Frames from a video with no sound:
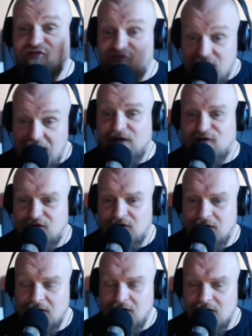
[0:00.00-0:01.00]
Yes.
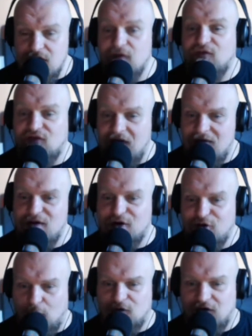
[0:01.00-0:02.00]
You've set the
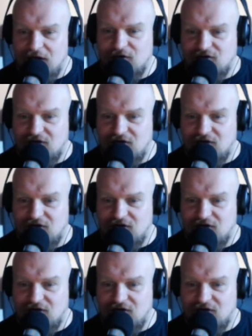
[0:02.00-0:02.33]
crosshairs